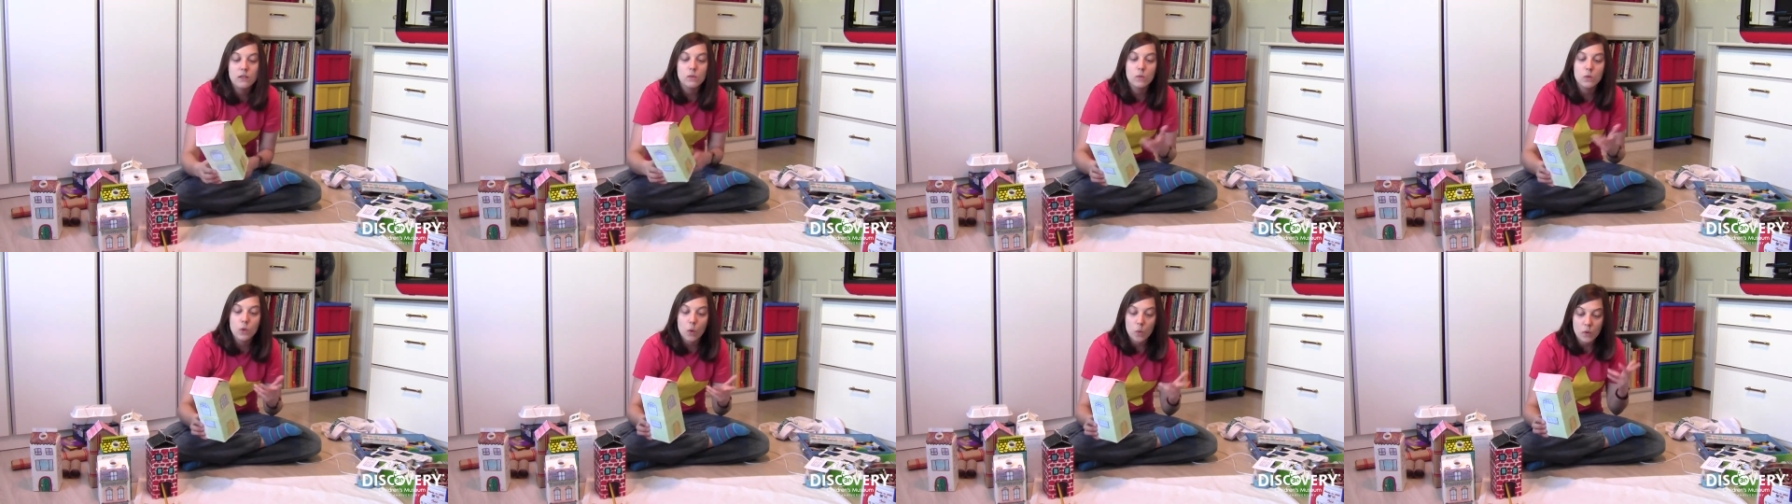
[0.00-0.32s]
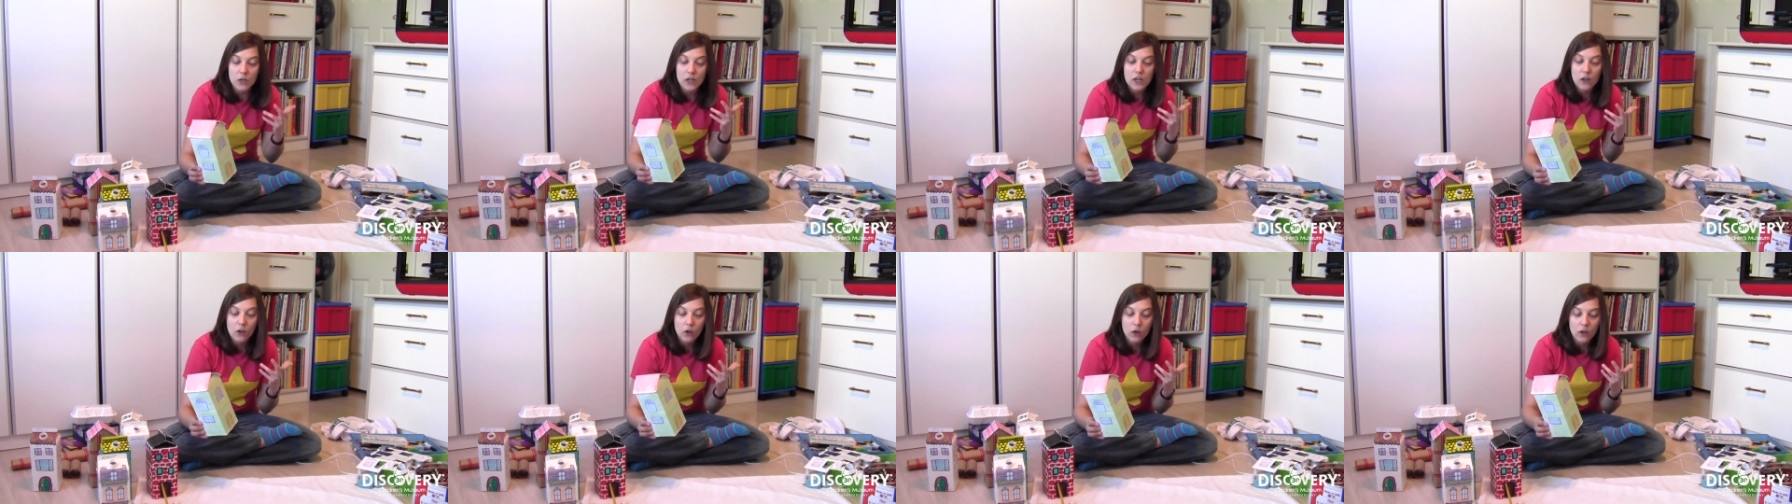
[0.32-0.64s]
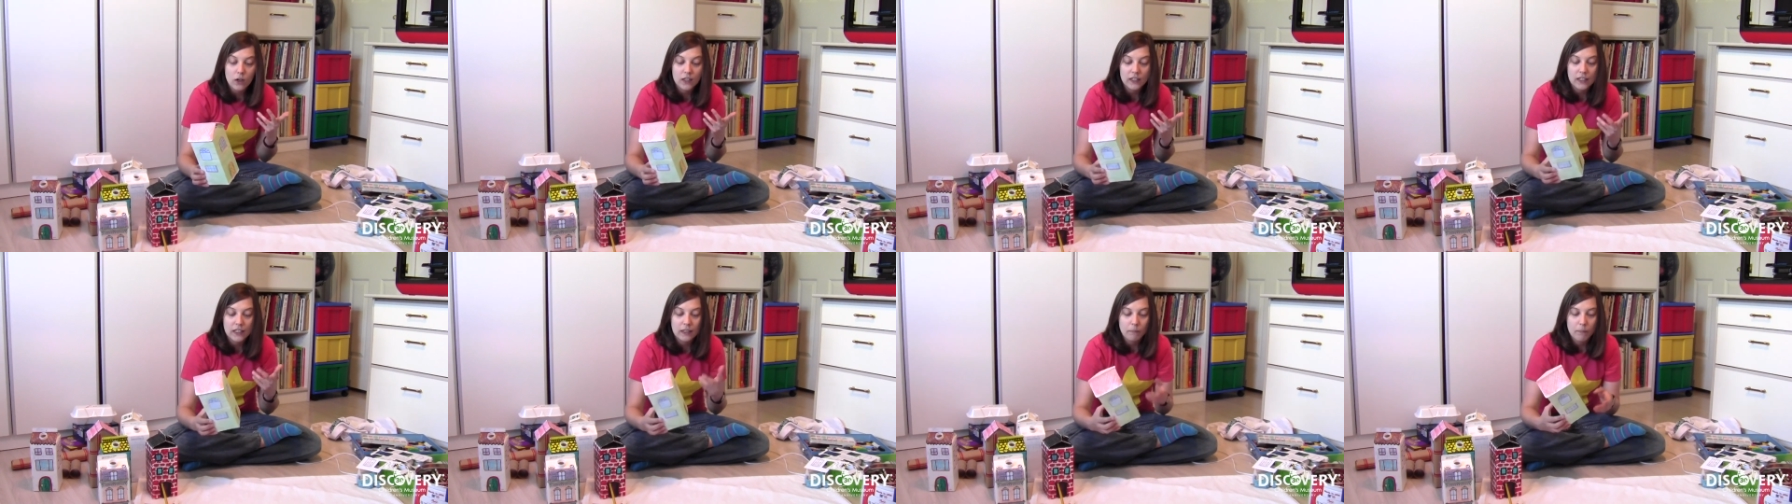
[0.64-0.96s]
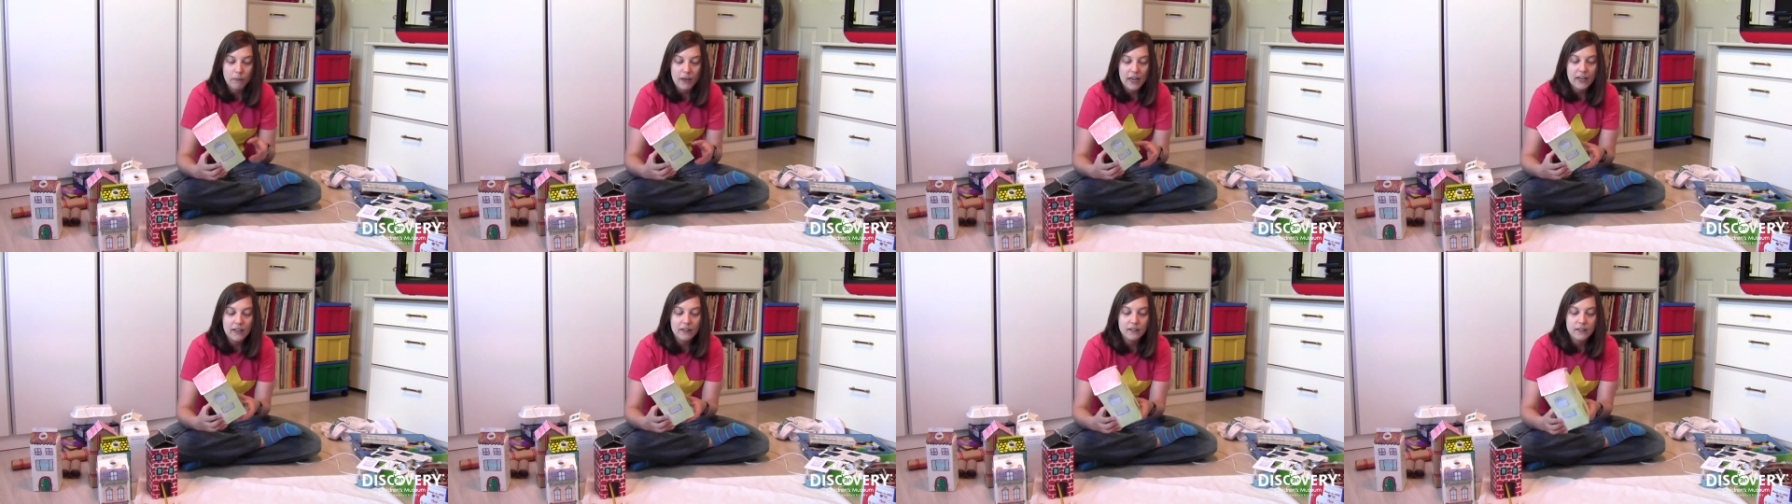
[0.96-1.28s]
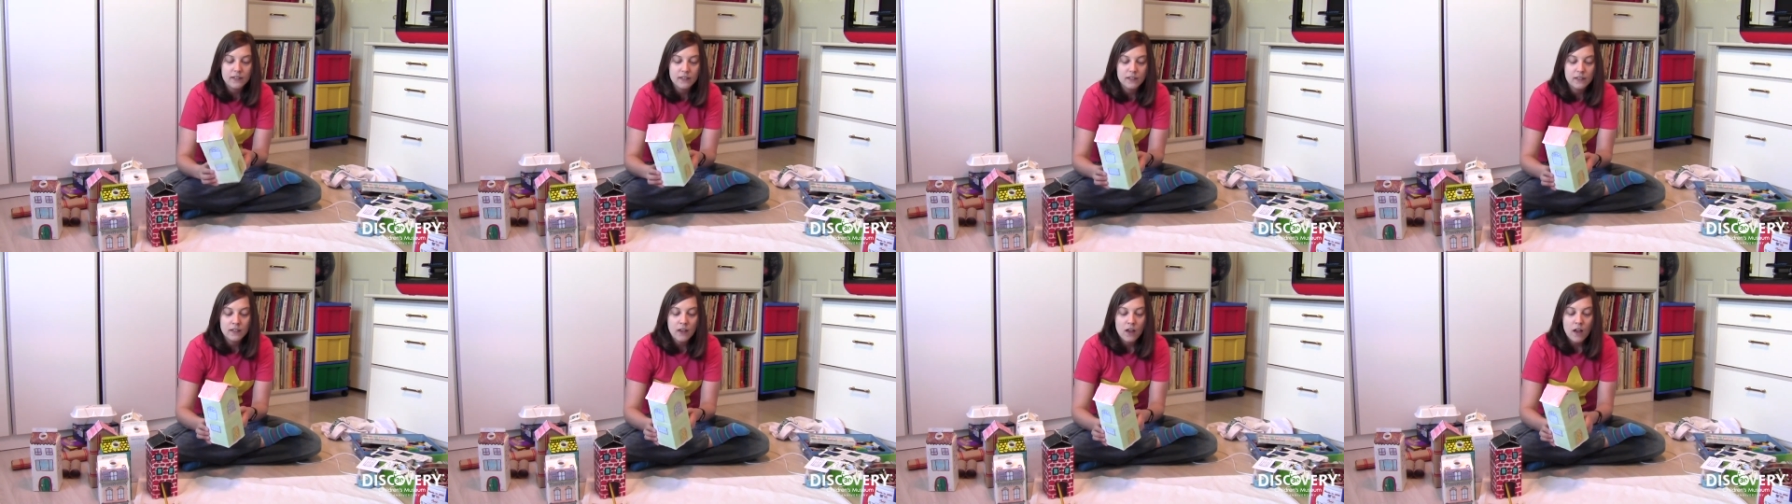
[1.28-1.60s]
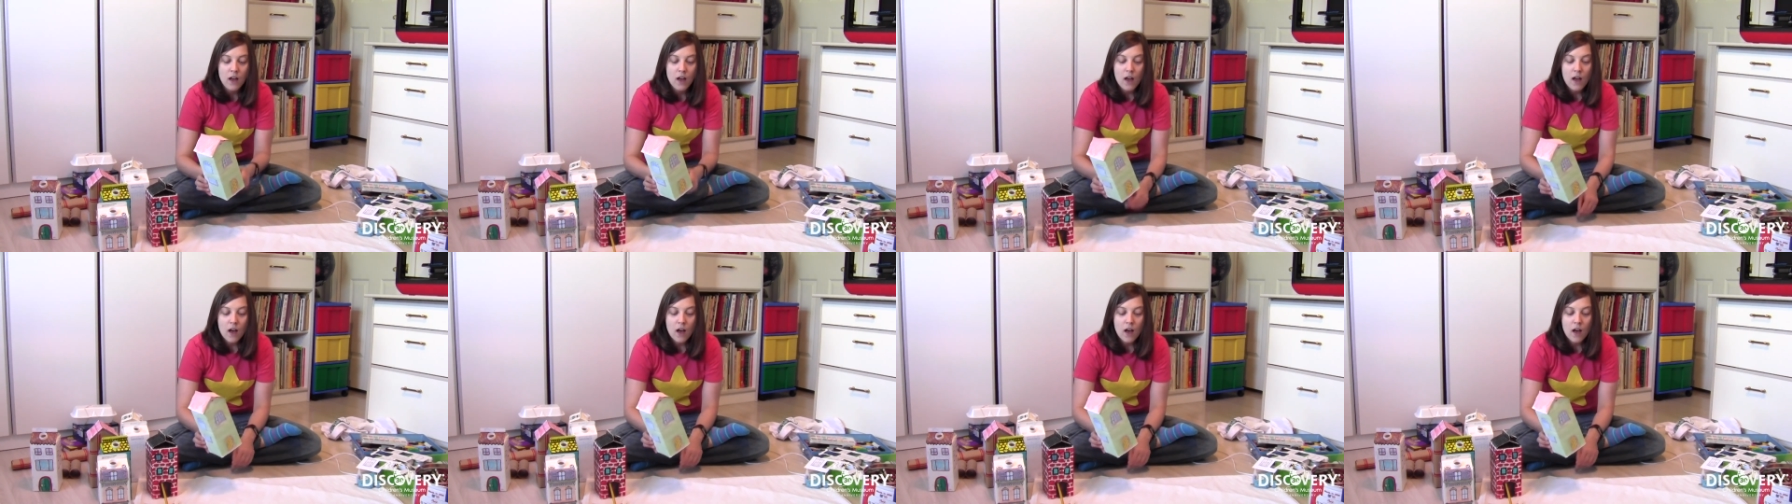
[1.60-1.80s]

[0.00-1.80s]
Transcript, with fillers: you don't need acrylic paints.